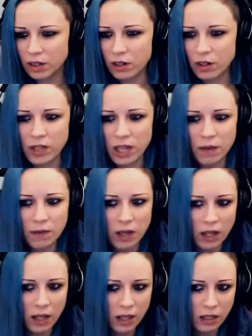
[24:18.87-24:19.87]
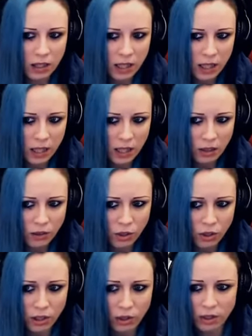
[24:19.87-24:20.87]
Alright, we have, uh, uh,
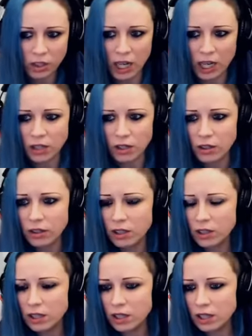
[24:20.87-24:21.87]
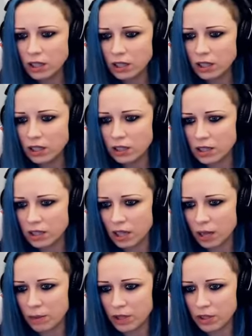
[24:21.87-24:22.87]
sorry, a dragon in the
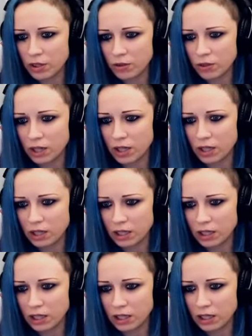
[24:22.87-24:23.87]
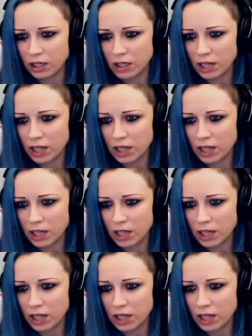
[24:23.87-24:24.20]
slumber, so uh, killing these